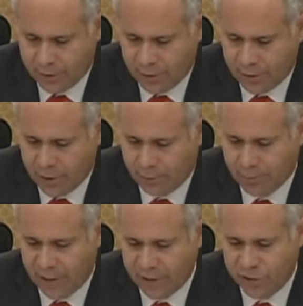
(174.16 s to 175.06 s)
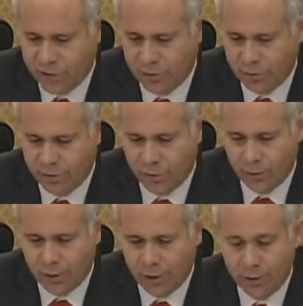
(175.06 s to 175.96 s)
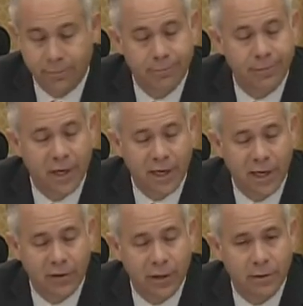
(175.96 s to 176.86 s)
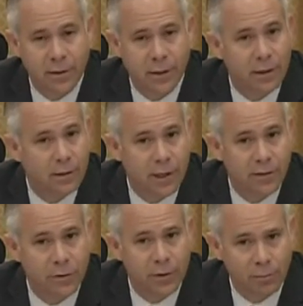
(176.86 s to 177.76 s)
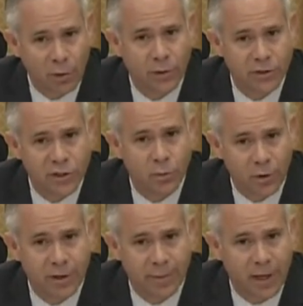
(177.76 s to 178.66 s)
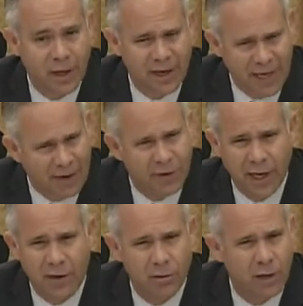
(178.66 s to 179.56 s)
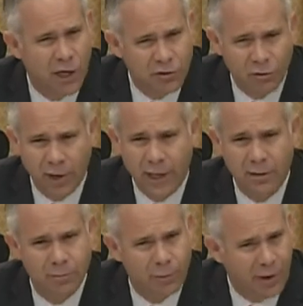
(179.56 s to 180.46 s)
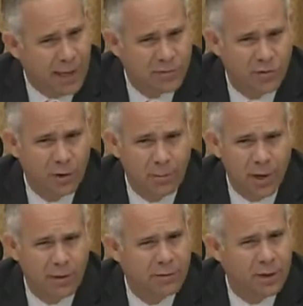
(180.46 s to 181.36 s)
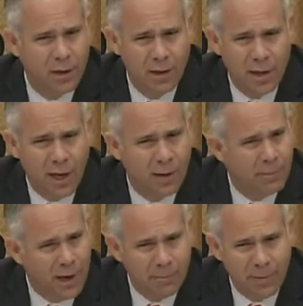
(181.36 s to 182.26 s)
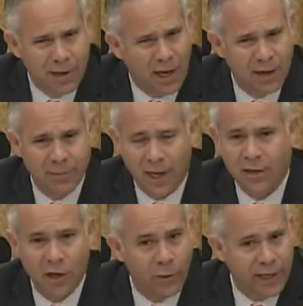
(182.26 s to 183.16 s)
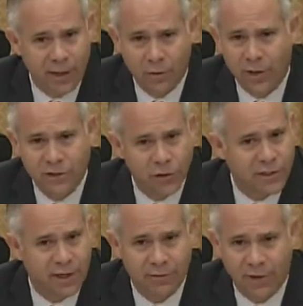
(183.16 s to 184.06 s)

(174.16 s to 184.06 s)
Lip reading: help manage their account at their employer, just worried about a navigator, untrained, perhaps for a month, not even that, no E&O insurance. I hadn't even thought